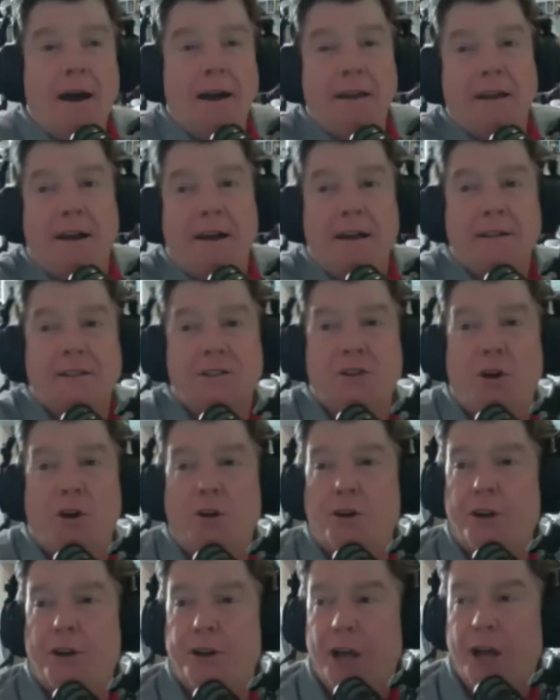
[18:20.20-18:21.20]
I
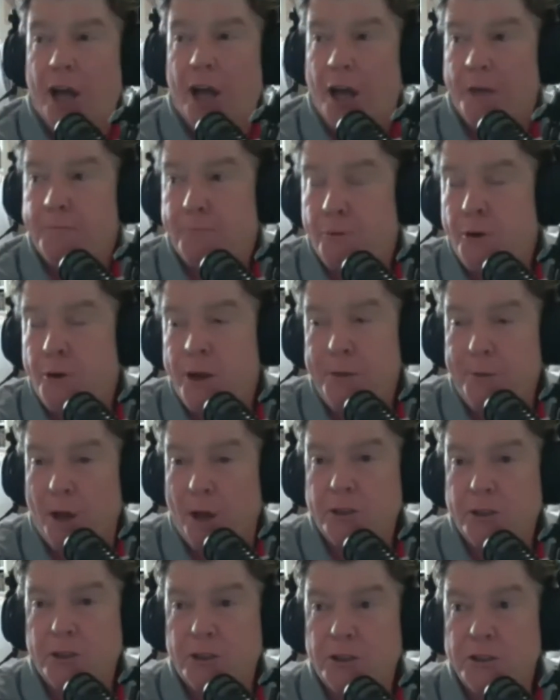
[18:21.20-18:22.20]
started pretty
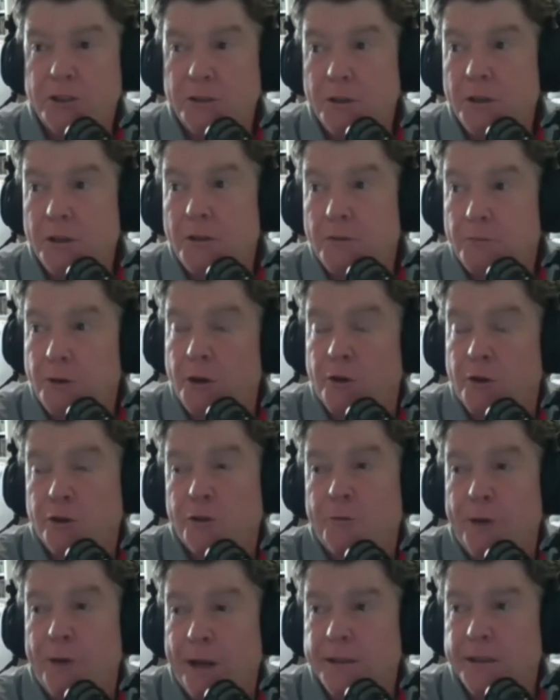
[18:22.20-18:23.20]
much when I was
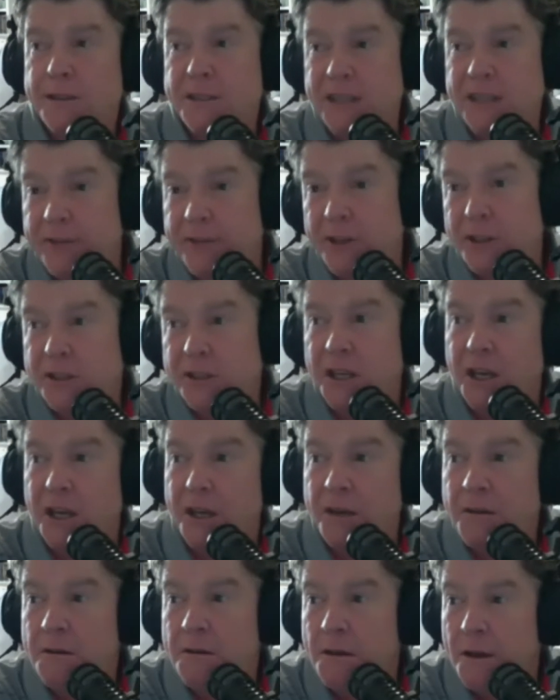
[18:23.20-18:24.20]
around
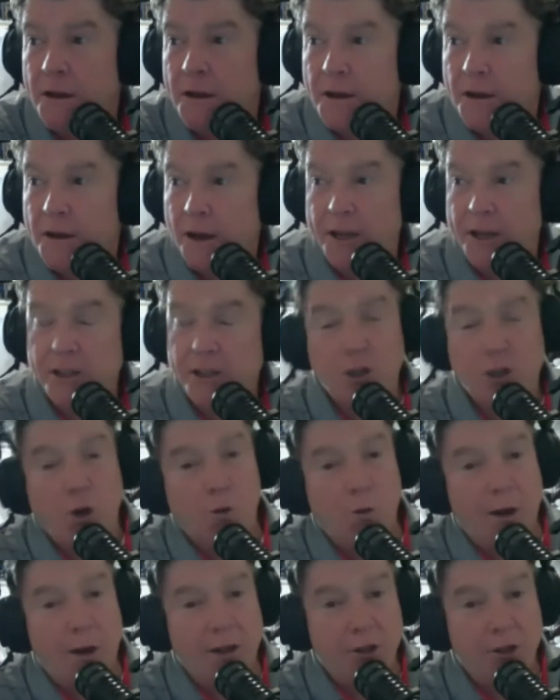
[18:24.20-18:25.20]
17. I used to
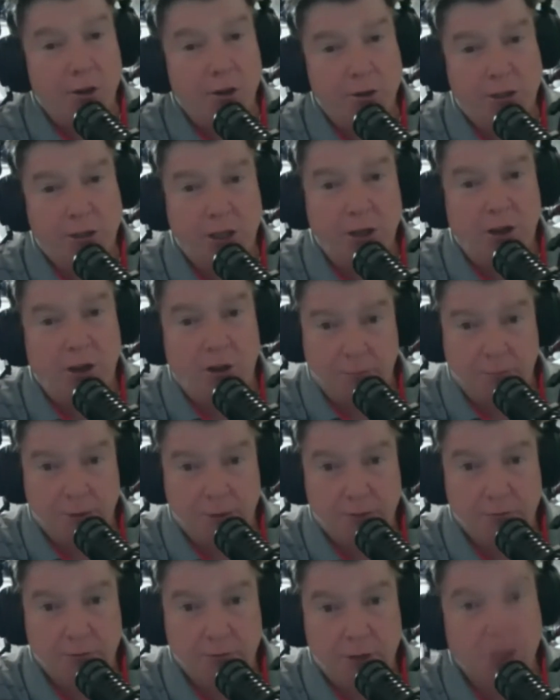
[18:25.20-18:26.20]
go around to nursing
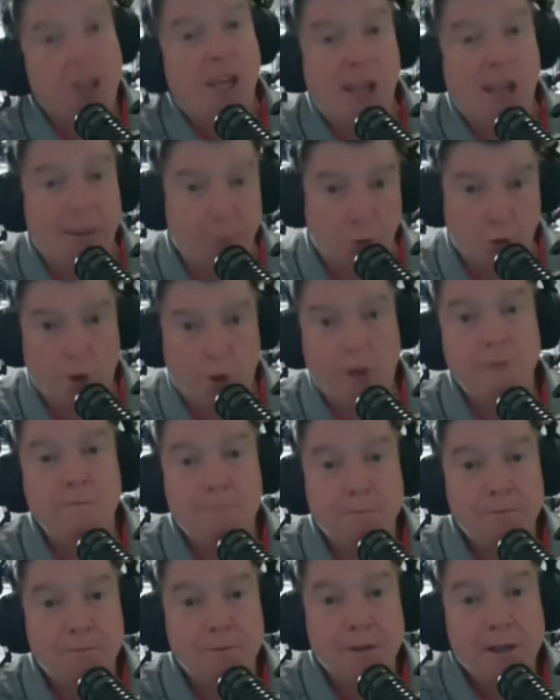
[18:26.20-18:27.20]
homes with the keyboard,
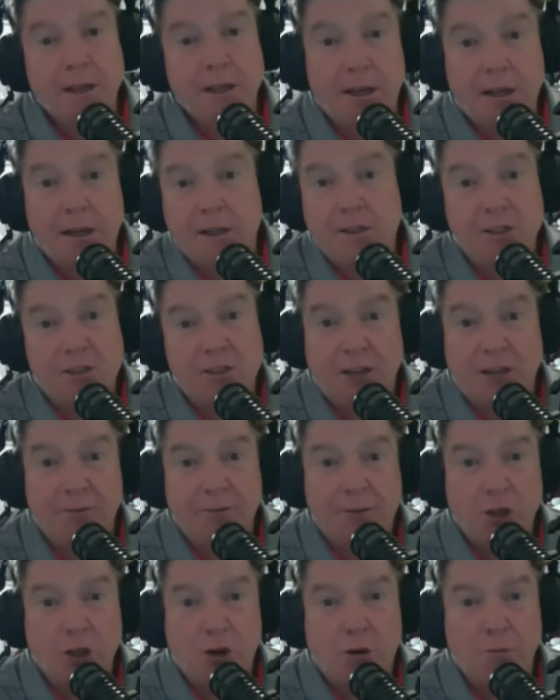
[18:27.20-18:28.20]
and I used to sing
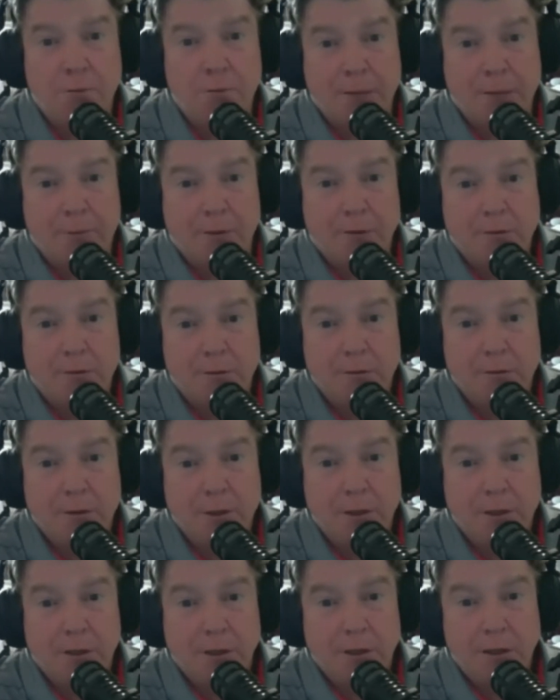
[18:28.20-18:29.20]
for the old people.
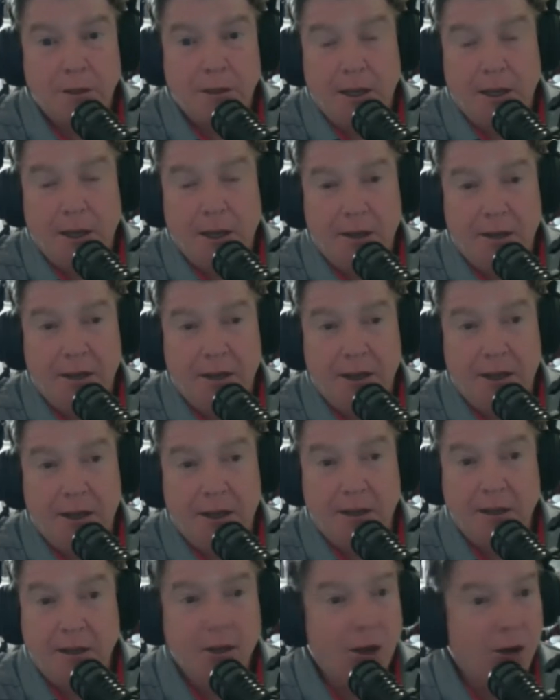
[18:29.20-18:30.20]
And,
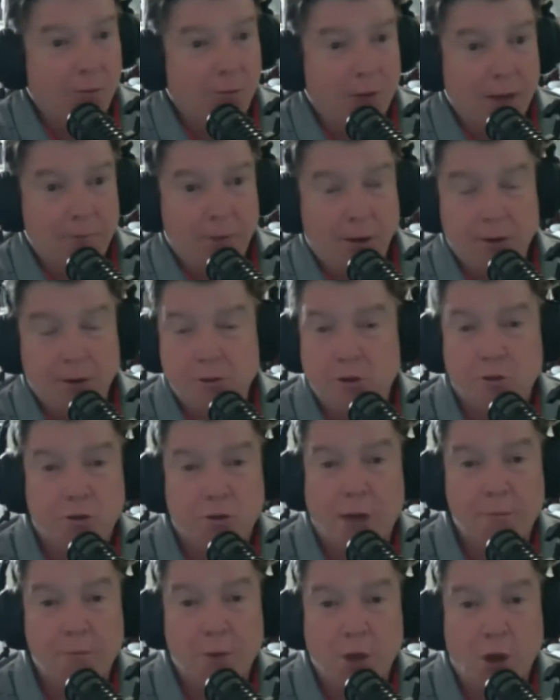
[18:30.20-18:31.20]
you know, my parents would
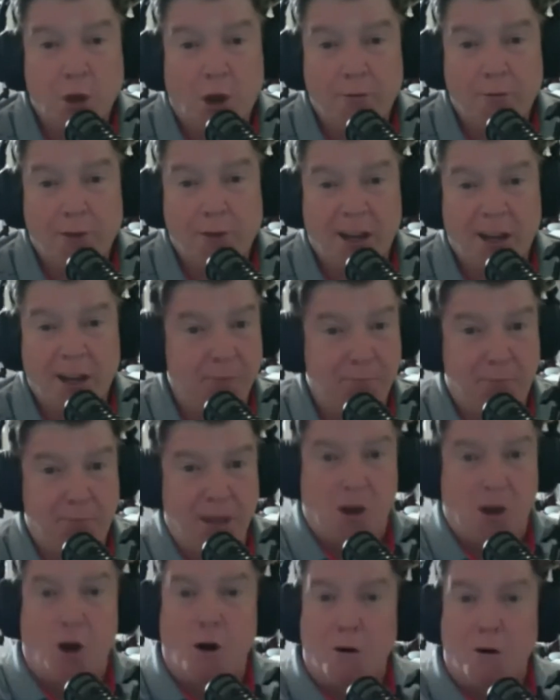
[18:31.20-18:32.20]
drop me off. I had a
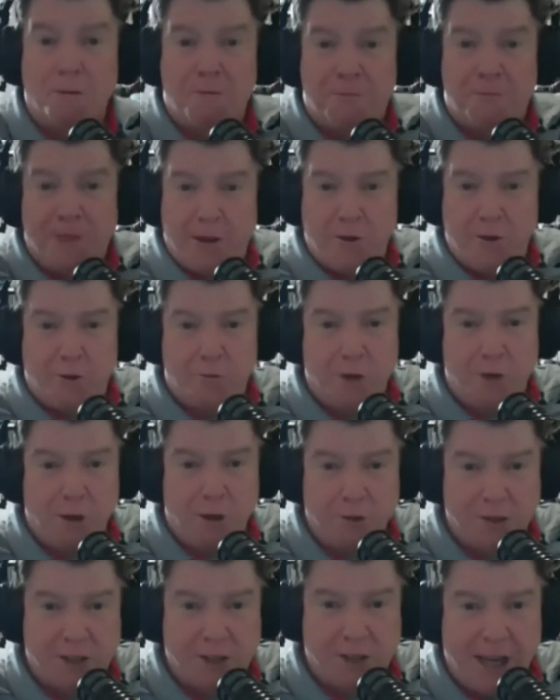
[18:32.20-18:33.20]
big old Fender
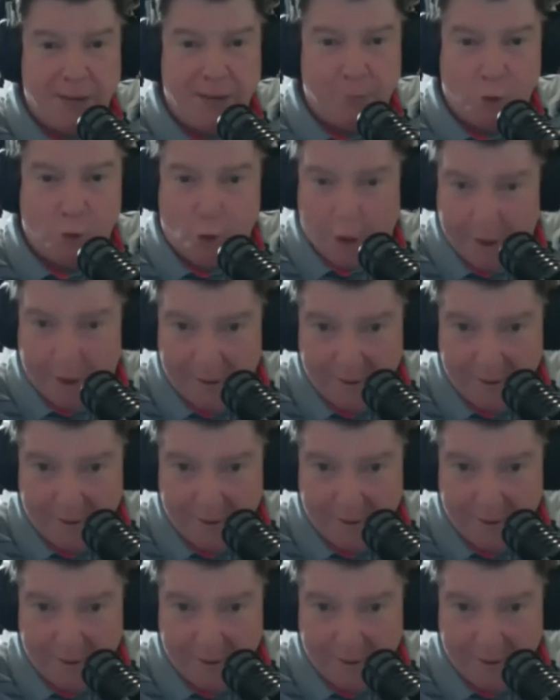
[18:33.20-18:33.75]
Rhodes keyboard.